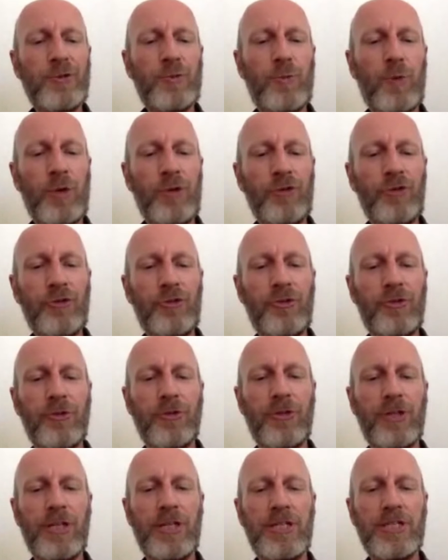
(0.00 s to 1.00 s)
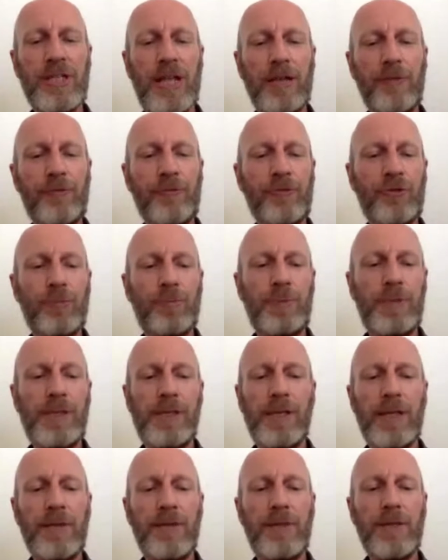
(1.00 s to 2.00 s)
What if he doesn't want to look
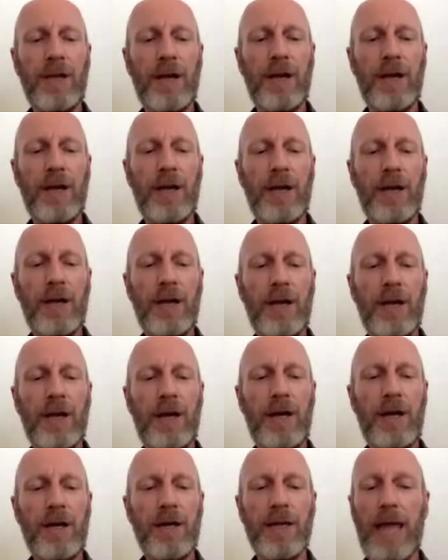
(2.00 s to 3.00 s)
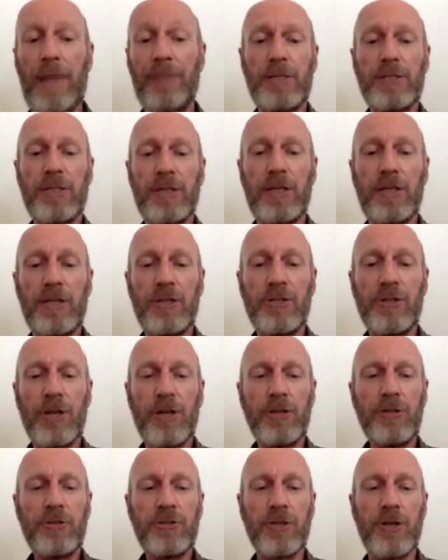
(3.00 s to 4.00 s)
himself to be in the eye at this
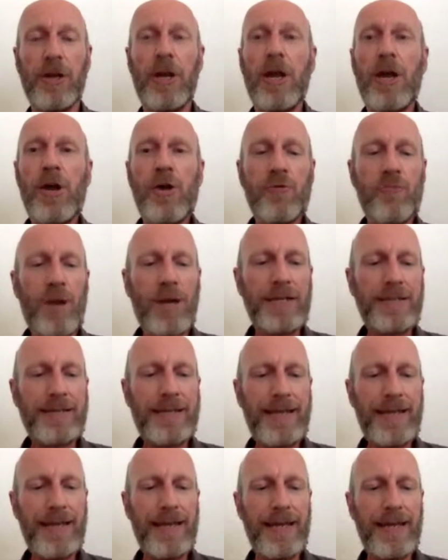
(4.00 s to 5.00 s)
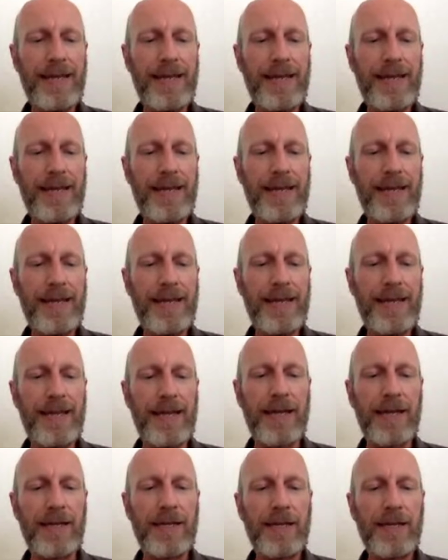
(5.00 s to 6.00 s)
particular juncture, right
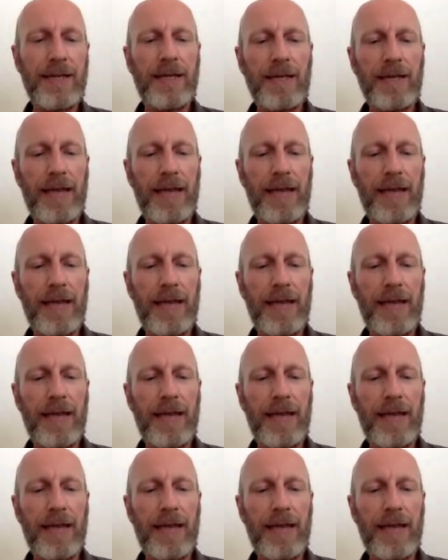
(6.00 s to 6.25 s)
here?